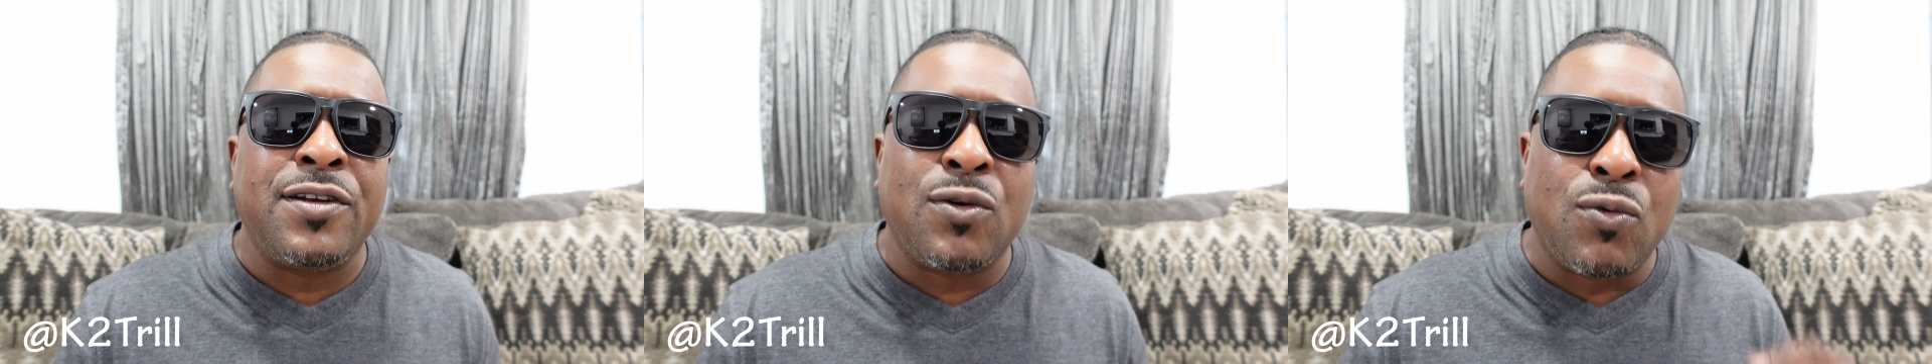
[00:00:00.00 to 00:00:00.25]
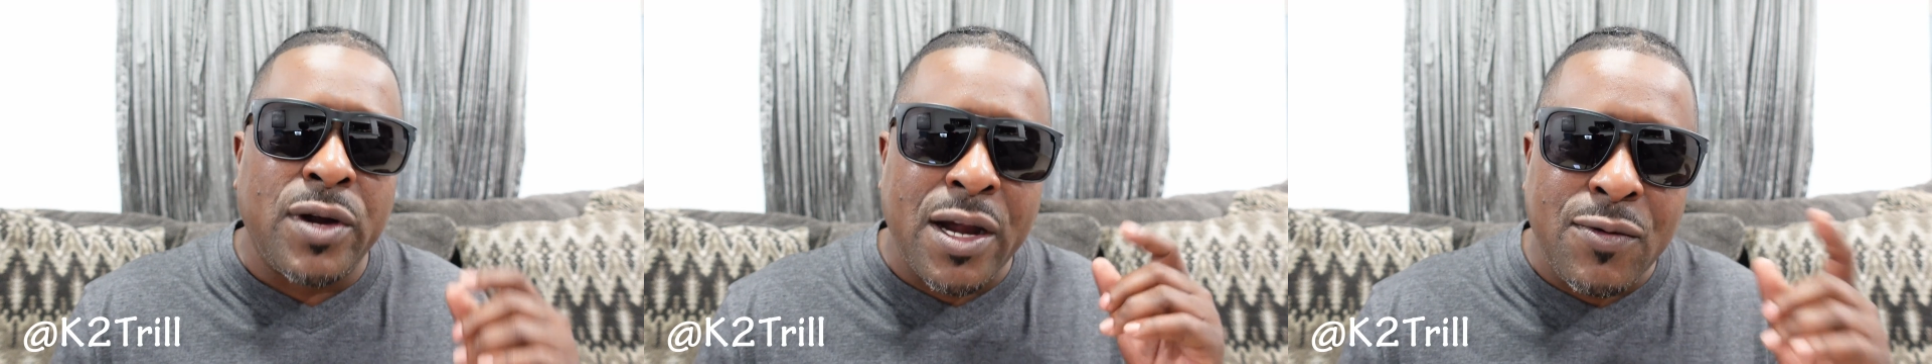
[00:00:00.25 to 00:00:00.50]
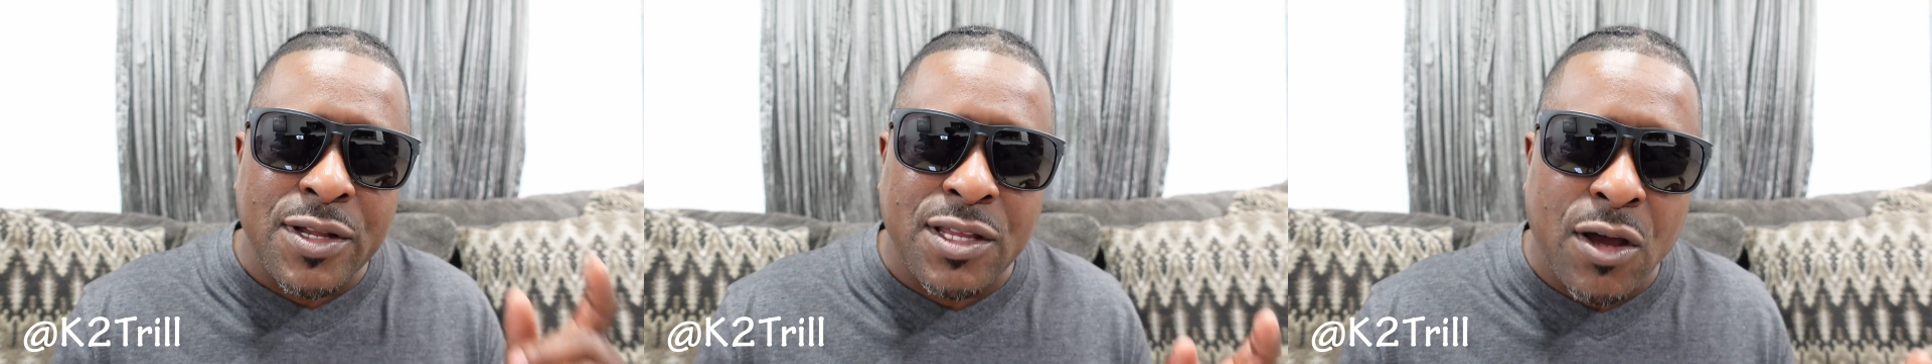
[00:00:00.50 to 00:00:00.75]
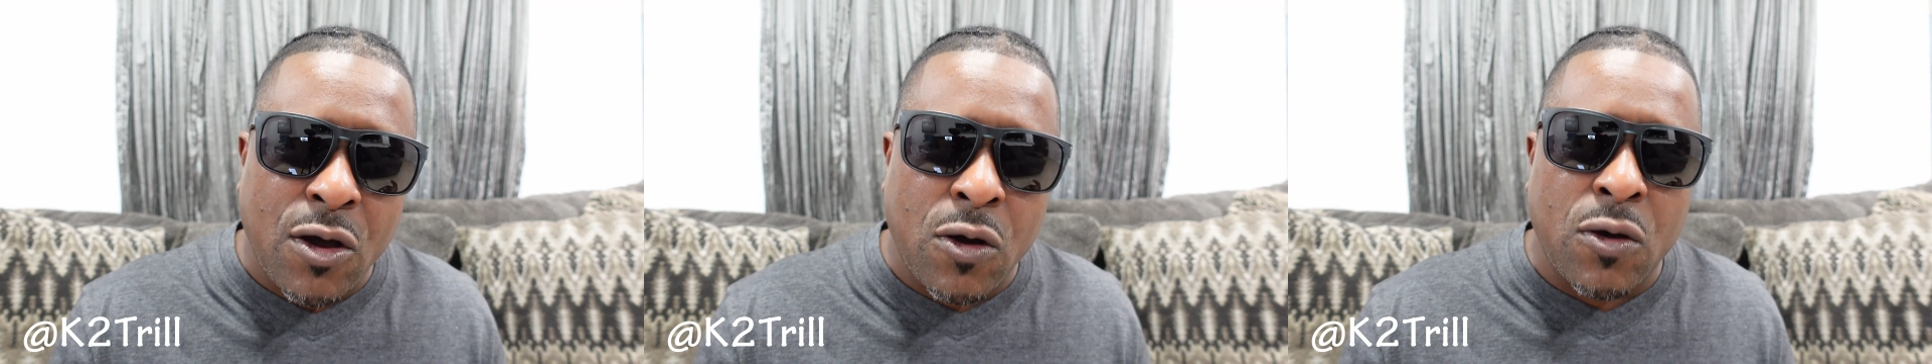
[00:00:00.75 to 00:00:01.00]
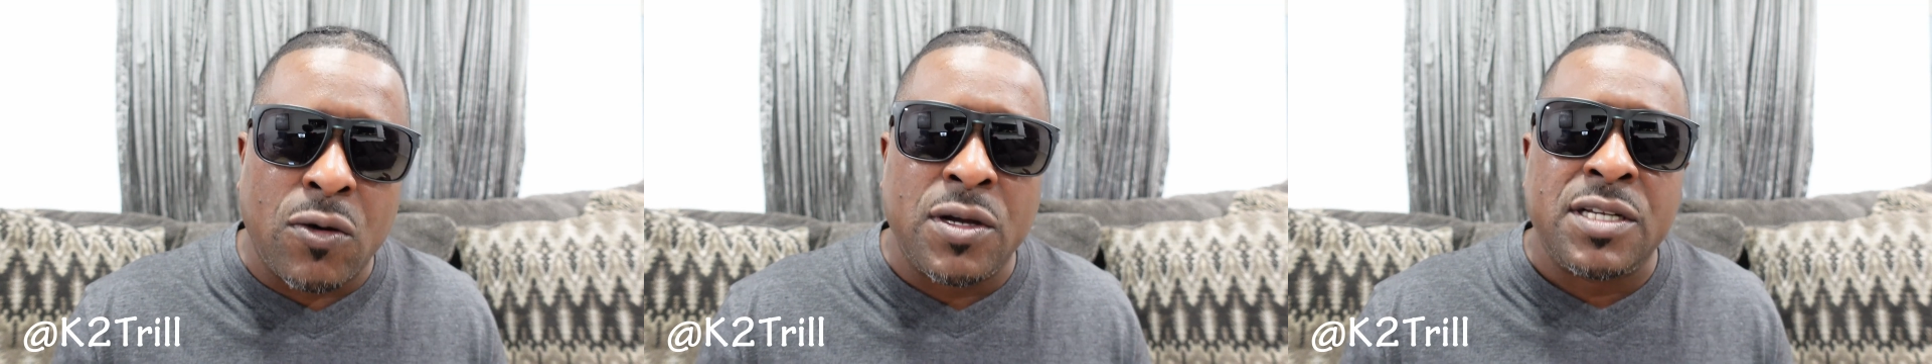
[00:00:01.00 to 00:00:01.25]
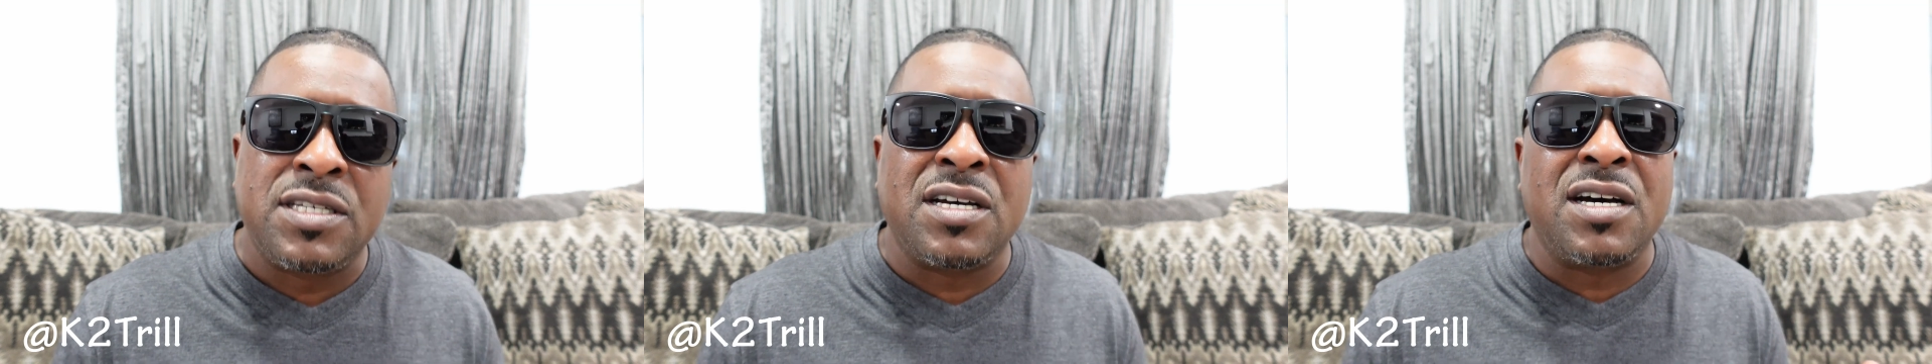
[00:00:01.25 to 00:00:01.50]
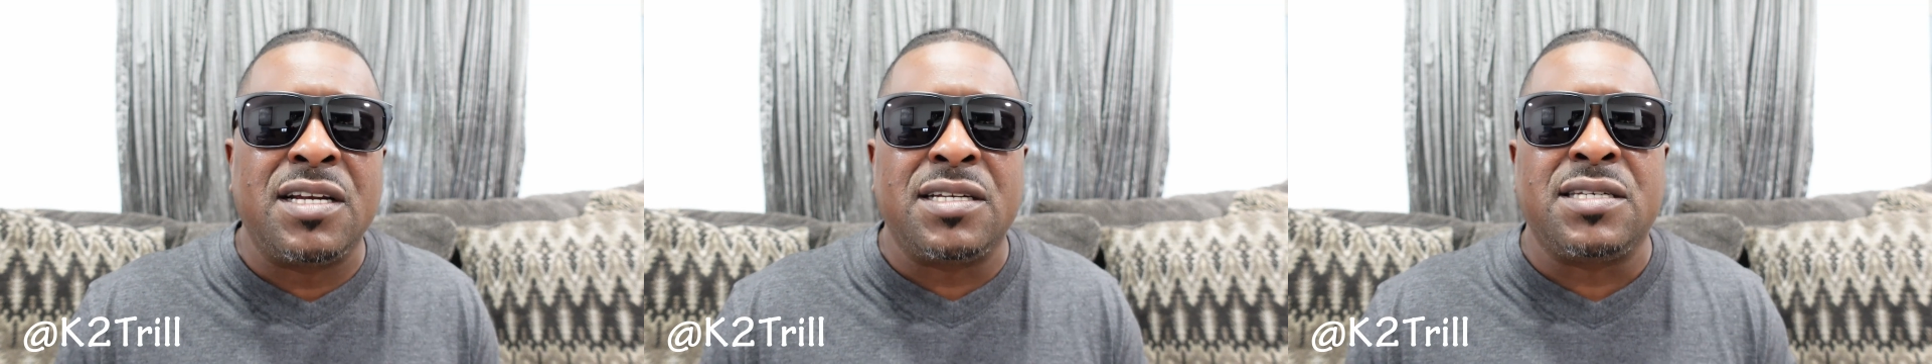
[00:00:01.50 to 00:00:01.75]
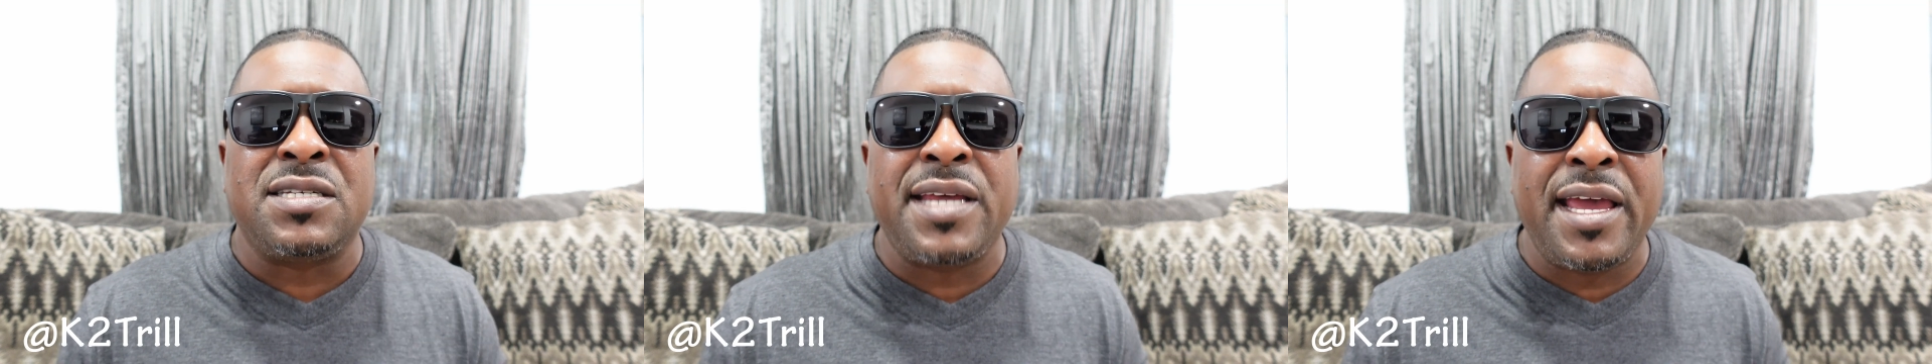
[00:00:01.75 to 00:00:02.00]
the wherewithal to
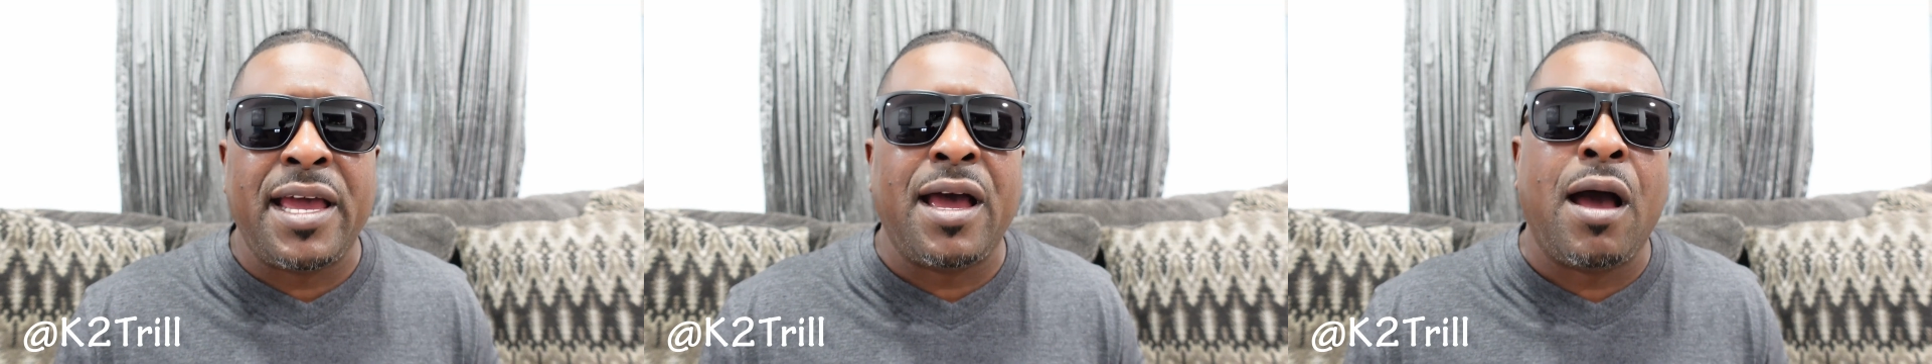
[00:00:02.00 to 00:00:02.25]
understand